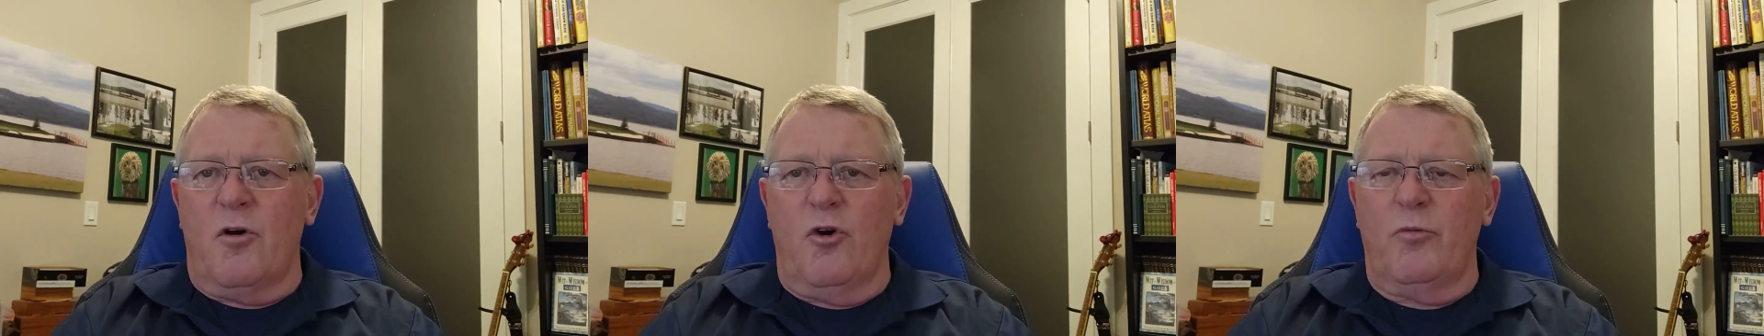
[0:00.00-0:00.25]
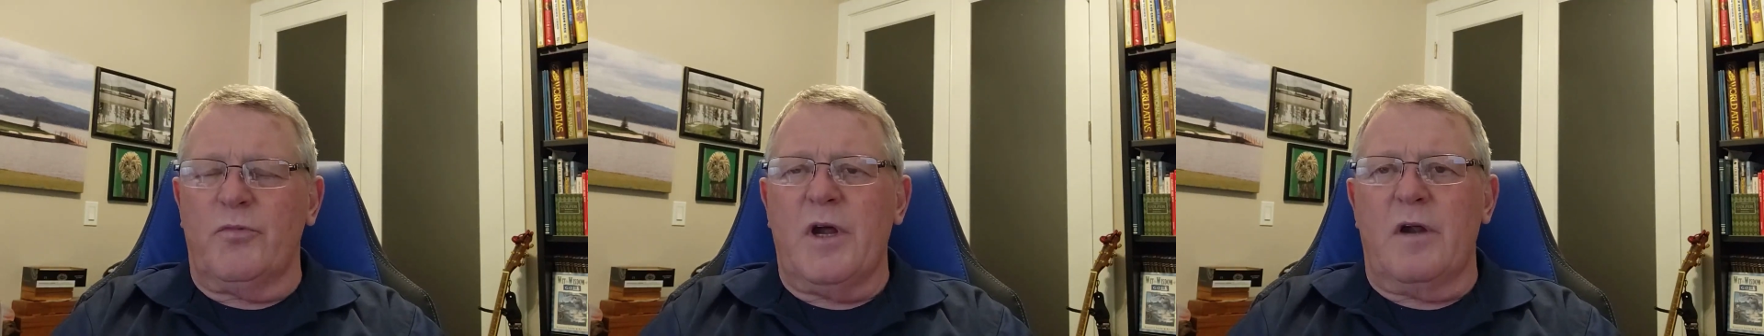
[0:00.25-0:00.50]
the
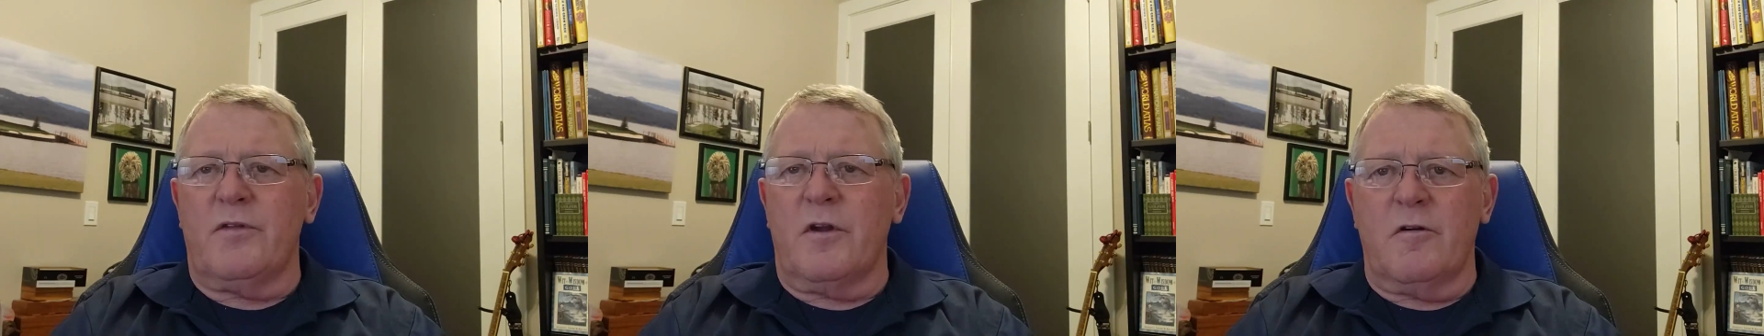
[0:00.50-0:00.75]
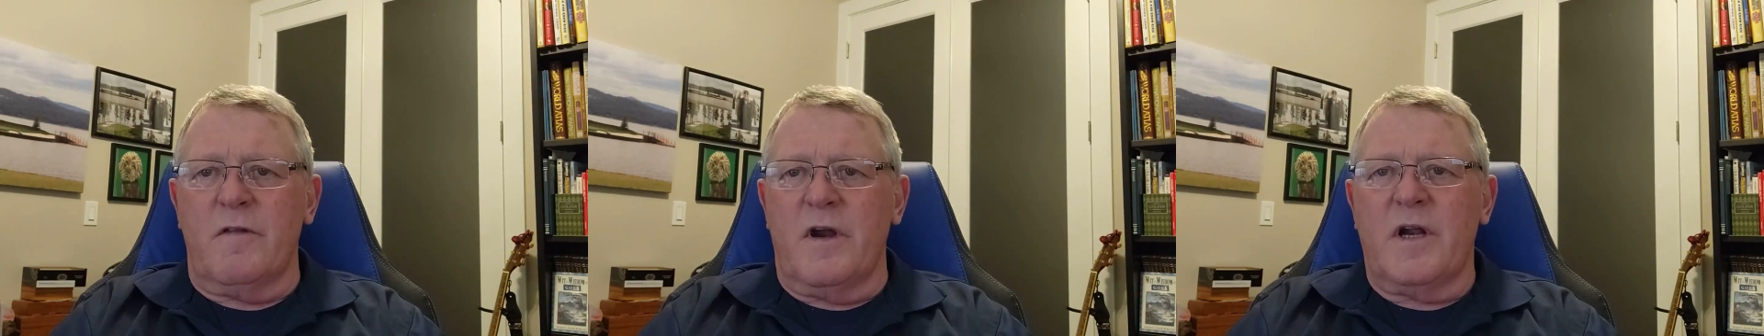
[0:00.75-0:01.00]
homes out
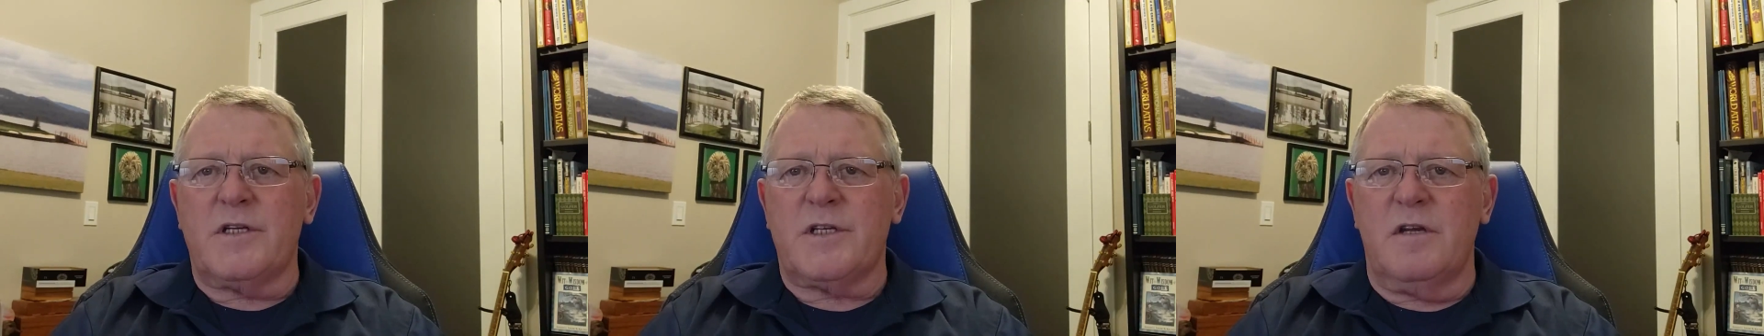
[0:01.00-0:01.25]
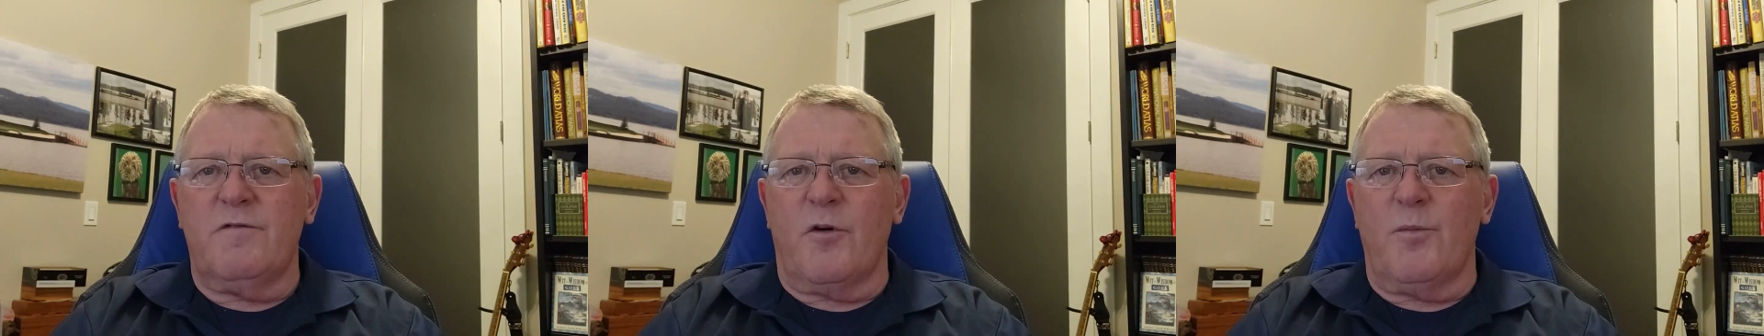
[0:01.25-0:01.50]
there that I
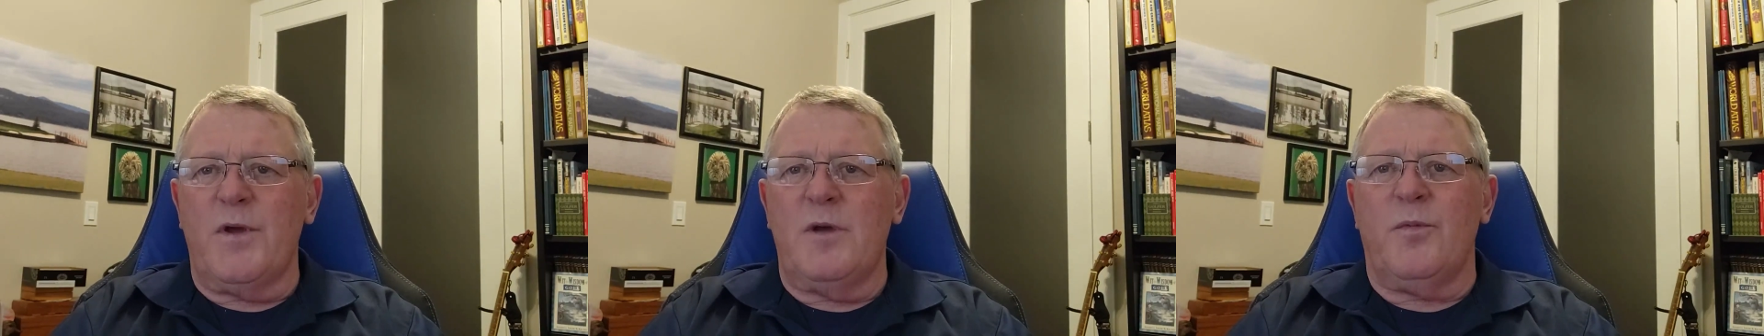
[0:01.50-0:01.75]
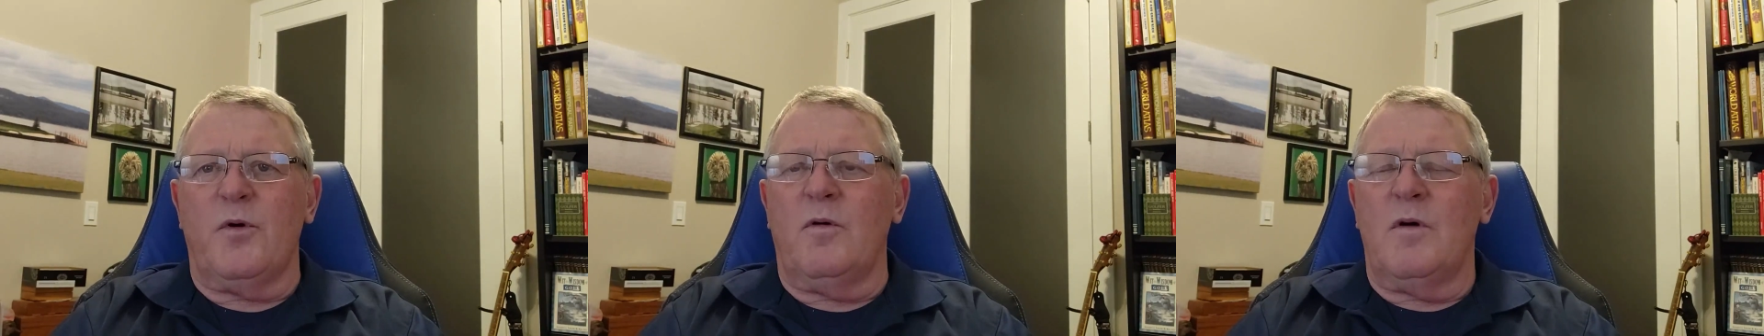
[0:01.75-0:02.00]
see for
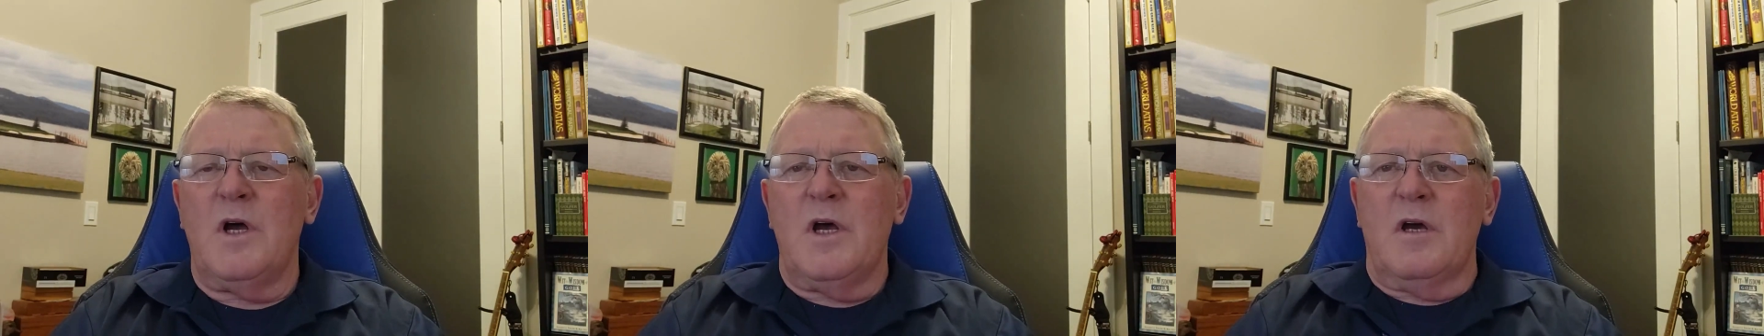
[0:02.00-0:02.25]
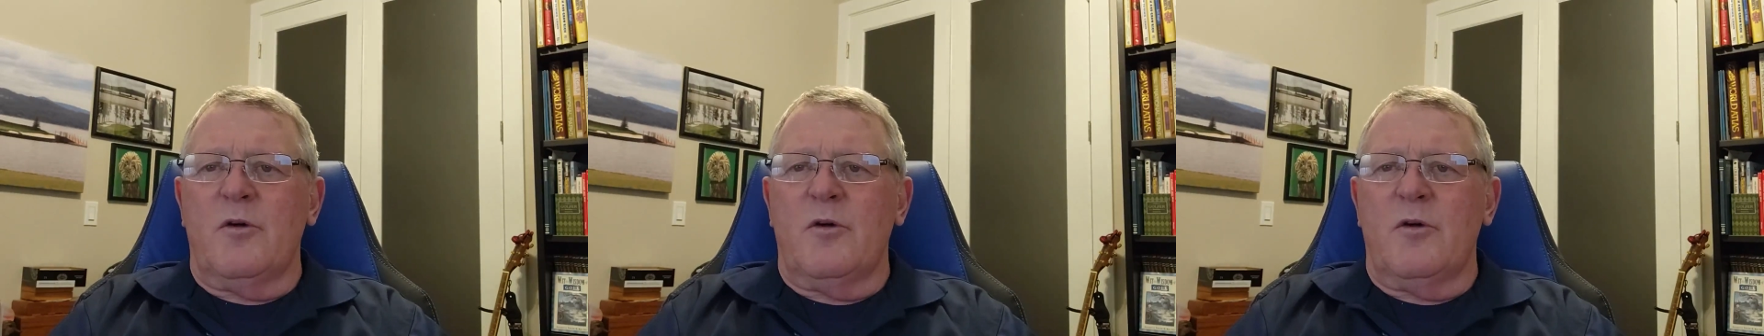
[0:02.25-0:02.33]
people.